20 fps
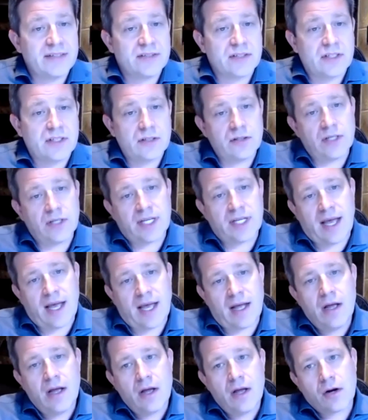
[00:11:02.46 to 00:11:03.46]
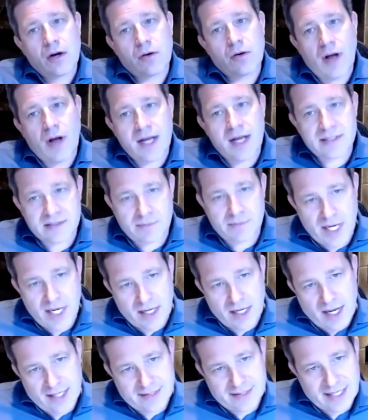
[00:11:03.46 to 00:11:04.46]
can look at cross my
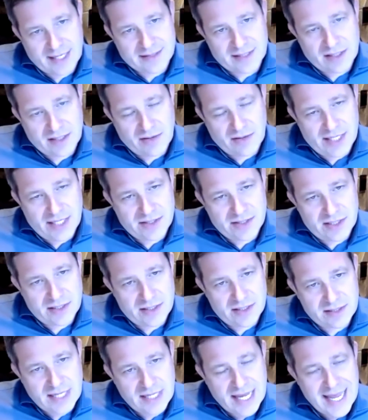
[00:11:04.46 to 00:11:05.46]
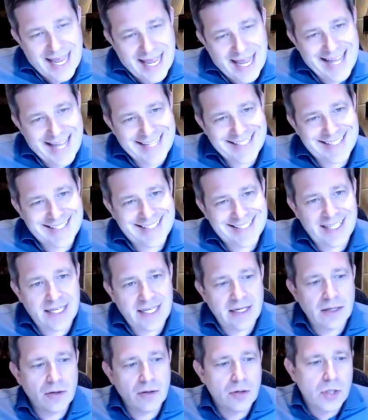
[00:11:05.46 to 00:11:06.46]
contact center agents and
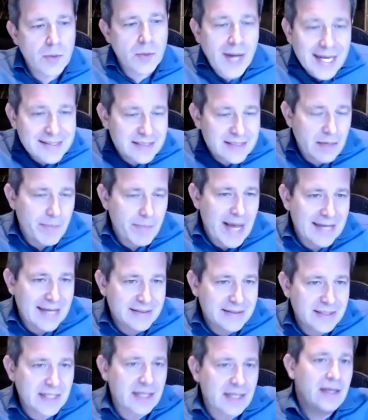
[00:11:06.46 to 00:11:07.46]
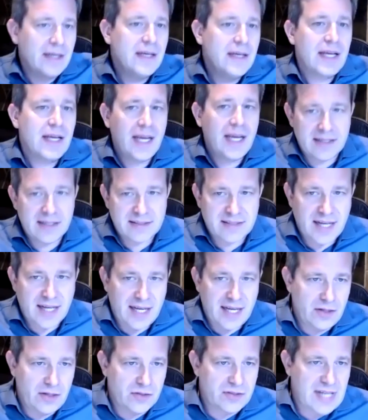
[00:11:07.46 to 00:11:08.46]
see who has capacity and
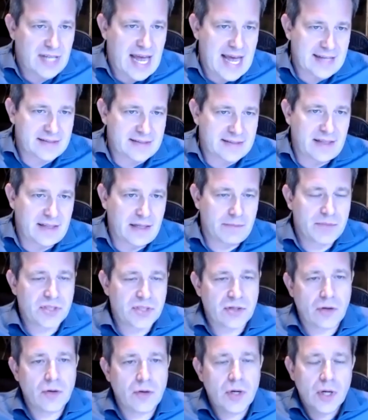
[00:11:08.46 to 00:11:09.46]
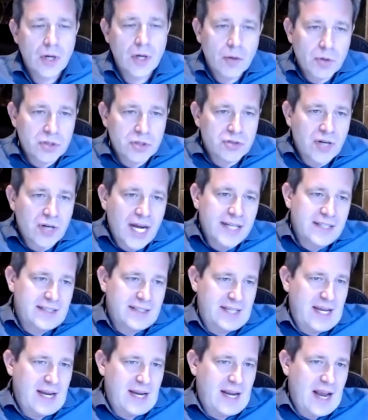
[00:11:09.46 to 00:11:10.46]
assign those tasks to them. So we're trying to
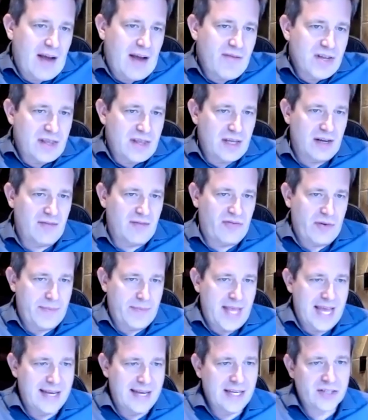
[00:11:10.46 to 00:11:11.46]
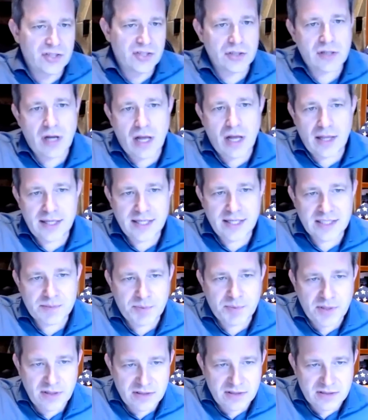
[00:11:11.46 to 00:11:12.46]
take everything from the initial calling
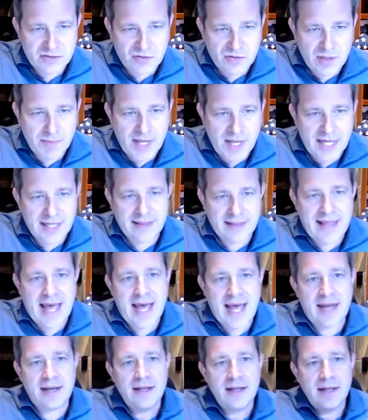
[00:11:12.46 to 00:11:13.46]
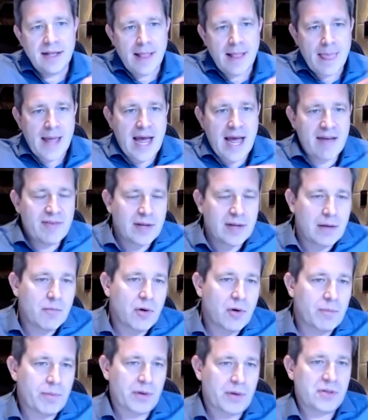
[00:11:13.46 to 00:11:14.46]
experience, streamlining that, having a
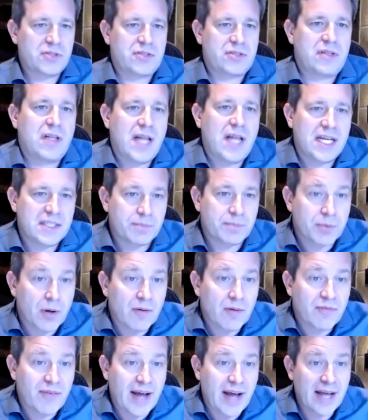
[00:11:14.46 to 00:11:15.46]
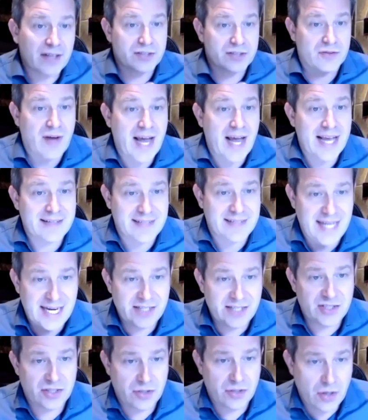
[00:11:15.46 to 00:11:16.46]
more personalized profile. So I, as an
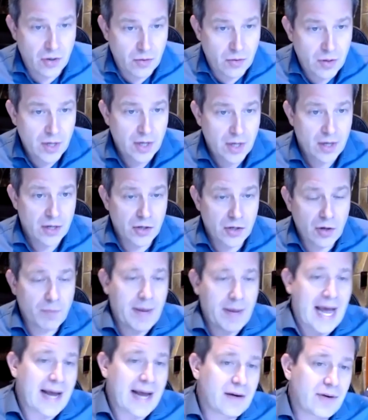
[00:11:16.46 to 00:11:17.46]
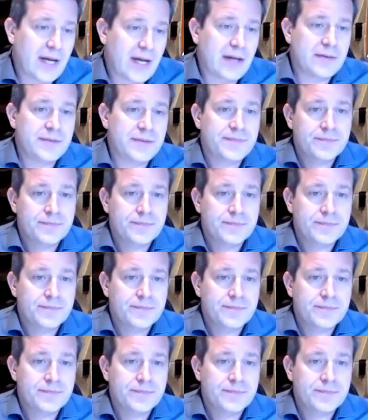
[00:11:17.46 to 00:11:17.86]
agent, know your background,